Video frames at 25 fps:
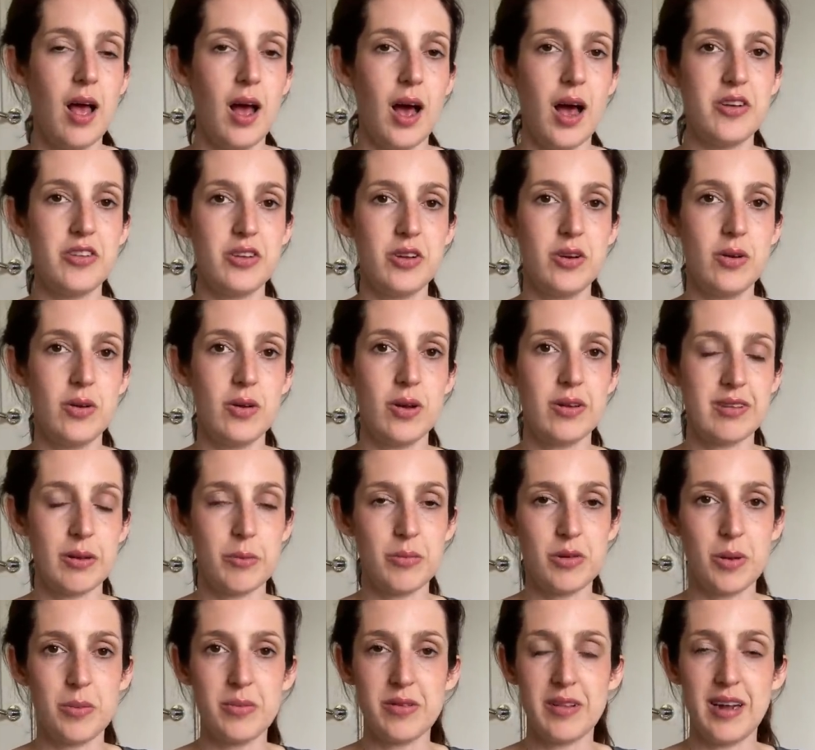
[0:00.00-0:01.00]
I do
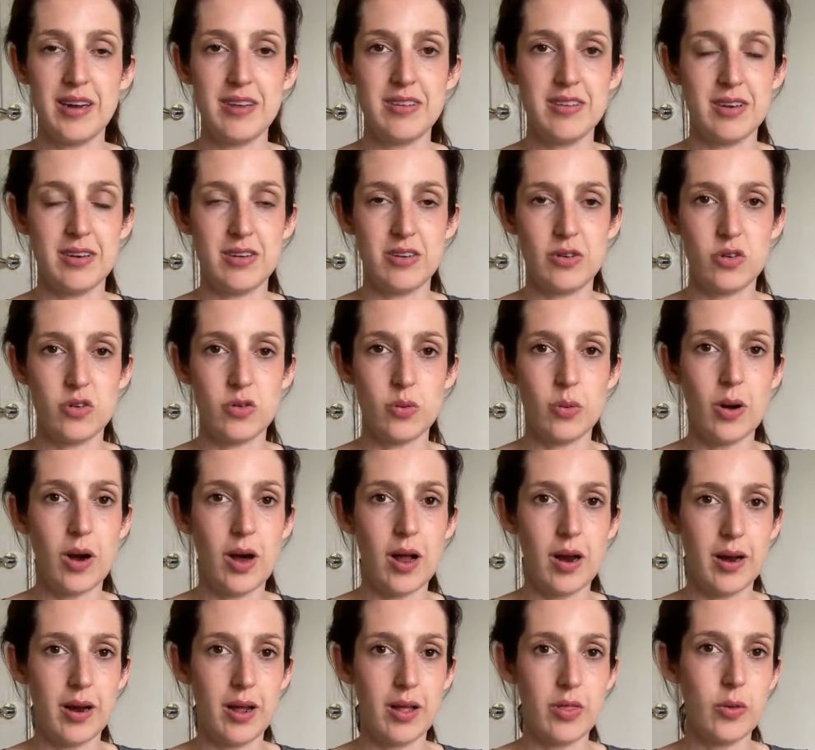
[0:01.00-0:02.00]
sometimes like to do a
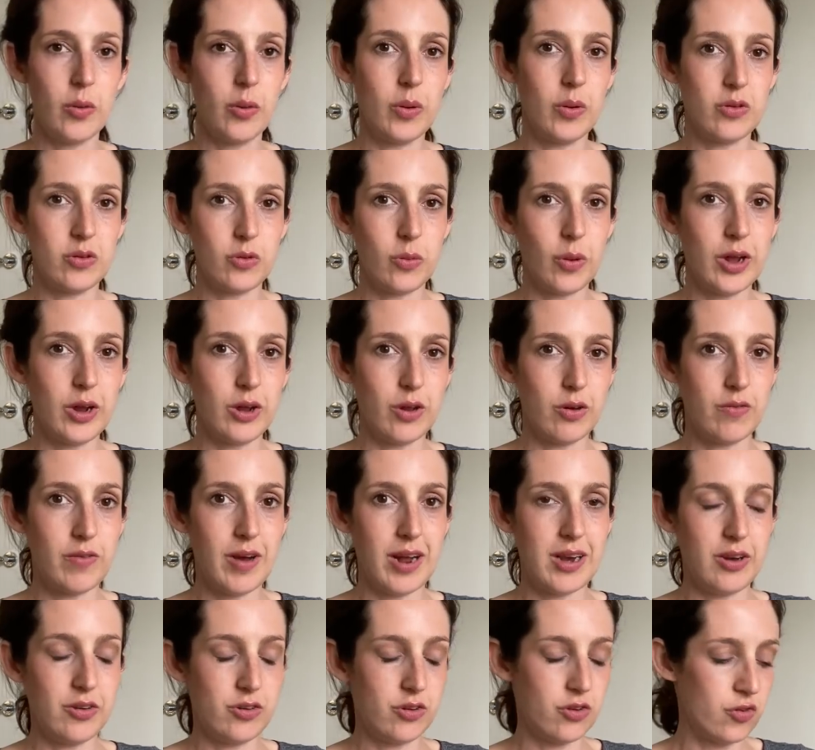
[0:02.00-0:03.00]
twirl, and I thought it was quite good
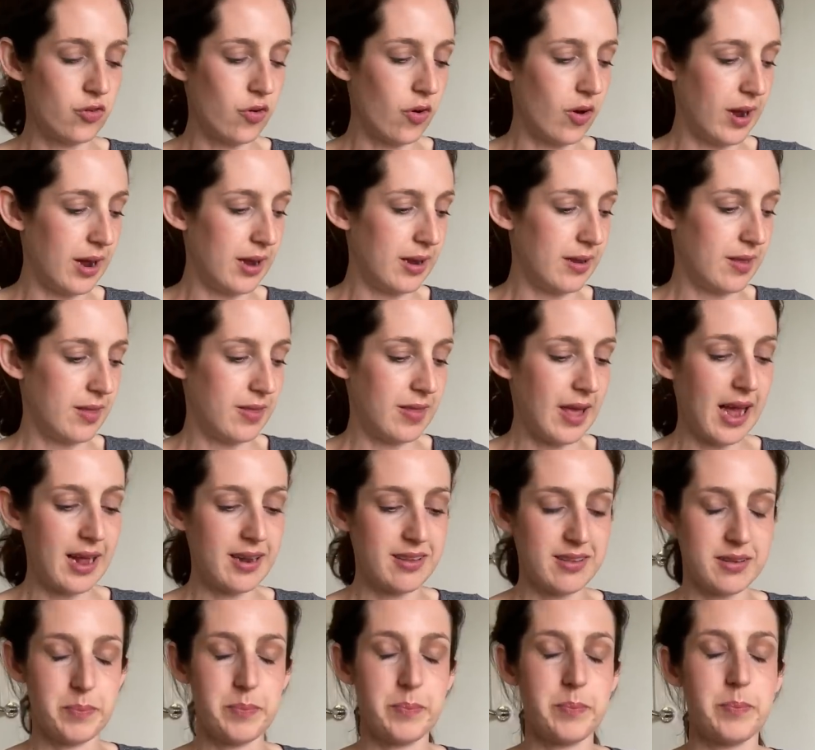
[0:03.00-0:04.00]
value to try
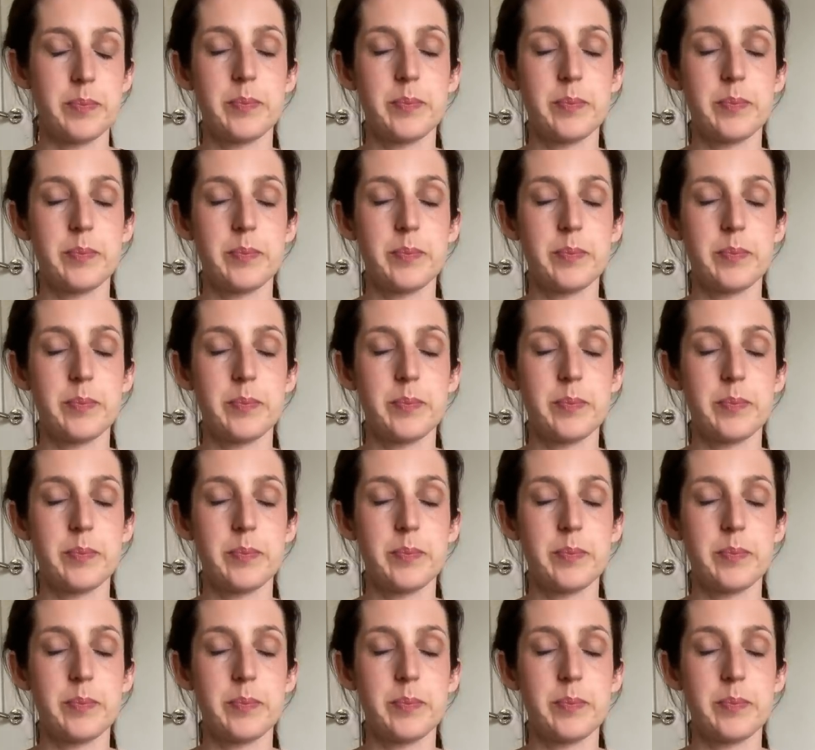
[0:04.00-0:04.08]
that.